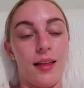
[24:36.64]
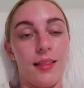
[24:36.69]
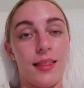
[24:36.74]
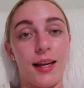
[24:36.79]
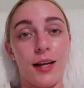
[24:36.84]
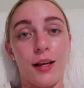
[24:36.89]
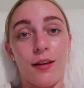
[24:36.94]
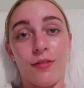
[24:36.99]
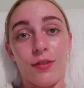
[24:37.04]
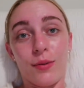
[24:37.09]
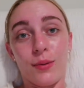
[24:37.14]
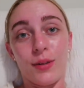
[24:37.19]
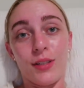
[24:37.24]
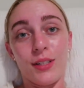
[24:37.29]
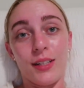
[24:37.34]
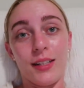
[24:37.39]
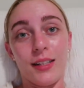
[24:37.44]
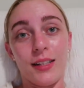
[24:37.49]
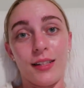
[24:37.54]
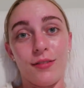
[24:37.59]
Thank you for
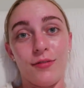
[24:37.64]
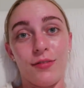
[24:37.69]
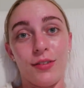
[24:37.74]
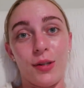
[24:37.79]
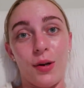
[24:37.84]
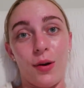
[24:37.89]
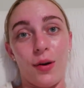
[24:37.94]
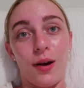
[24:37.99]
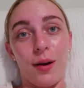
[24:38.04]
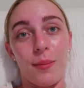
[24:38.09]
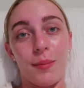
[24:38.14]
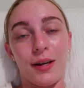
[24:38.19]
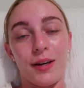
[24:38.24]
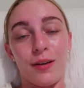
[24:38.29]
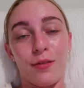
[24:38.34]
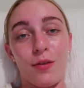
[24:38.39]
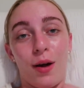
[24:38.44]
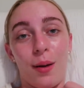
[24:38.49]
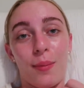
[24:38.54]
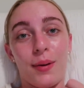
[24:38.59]
watching this vlog. I'm going
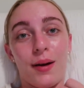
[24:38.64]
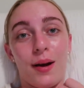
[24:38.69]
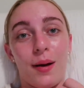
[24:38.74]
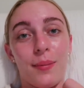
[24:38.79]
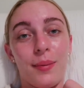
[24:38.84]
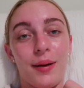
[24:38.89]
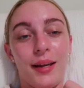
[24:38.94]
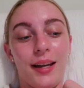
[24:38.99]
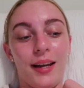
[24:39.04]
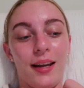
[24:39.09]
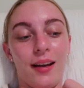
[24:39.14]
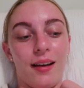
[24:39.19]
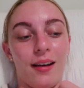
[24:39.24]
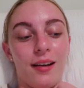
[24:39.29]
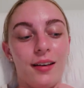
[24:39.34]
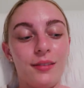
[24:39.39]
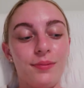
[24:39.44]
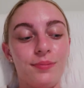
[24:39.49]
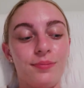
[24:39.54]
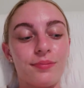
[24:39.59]
to wrap it up
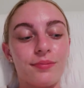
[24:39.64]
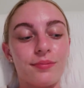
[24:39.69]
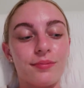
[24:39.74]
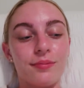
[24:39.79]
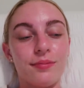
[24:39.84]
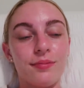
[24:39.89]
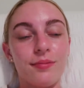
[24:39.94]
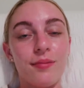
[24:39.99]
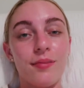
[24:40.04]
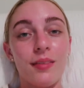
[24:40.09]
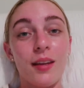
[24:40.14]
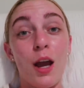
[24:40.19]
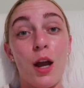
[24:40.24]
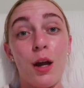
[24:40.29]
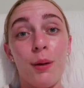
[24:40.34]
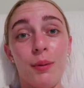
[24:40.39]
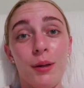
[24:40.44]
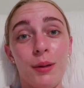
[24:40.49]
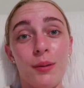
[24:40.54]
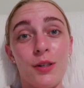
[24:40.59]
here. I
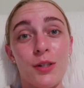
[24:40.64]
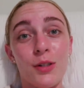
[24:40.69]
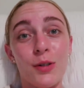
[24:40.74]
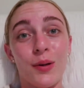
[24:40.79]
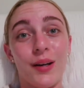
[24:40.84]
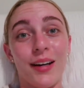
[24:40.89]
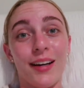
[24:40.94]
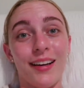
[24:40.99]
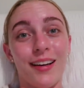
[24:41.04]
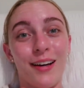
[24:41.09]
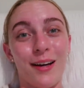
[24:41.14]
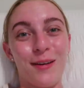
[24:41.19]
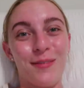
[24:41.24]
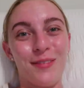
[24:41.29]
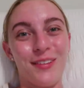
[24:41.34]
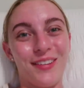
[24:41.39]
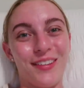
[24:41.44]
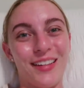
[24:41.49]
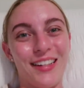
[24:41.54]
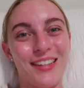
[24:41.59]
hope you enjoyed it. I
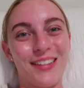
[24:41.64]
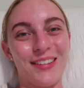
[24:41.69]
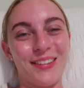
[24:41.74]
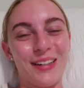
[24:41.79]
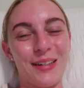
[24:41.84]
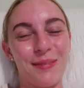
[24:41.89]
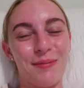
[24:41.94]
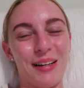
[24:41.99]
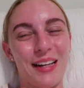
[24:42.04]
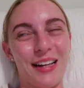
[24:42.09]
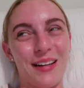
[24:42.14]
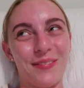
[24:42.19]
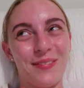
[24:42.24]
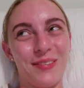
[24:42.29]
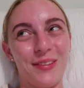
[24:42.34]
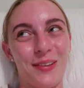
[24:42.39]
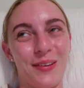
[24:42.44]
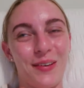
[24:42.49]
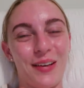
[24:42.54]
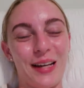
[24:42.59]
hope you're enjoying me
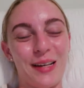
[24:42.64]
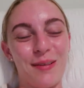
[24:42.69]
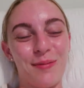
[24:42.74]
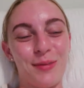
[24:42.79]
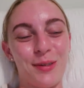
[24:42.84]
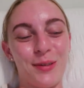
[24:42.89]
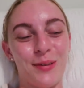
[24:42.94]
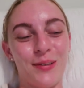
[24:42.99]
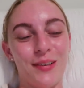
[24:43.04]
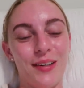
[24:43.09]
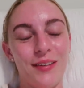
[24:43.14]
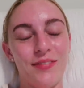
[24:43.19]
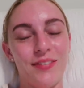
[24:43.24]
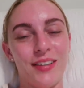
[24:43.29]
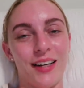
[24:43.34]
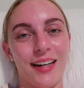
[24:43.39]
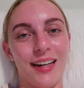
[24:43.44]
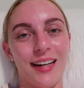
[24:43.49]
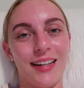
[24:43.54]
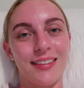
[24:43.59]
vlogging more. I'm
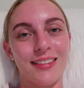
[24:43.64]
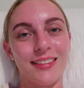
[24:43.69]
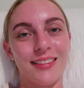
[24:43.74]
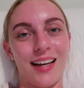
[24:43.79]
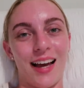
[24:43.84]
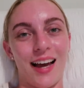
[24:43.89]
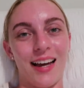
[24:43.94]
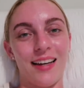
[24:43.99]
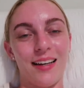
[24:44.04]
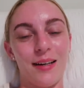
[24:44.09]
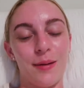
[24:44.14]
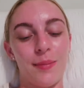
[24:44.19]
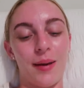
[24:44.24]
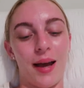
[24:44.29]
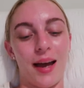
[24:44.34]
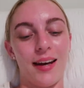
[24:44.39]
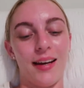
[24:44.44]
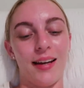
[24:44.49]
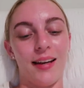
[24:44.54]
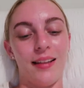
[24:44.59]
very excited
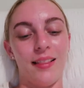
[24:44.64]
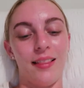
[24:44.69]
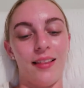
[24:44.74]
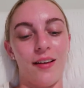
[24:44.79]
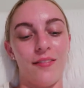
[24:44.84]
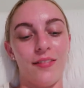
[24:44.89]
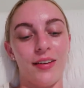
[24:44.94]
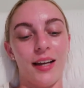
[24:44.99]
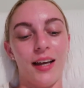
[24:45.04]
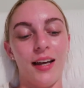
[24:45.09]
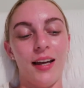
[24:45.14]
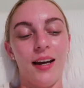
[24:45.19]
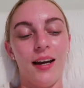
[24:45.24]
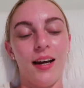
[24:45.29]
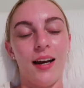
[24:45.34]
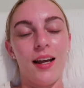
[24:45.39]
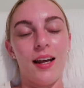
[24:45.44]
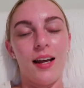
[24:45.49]
about it and loving it.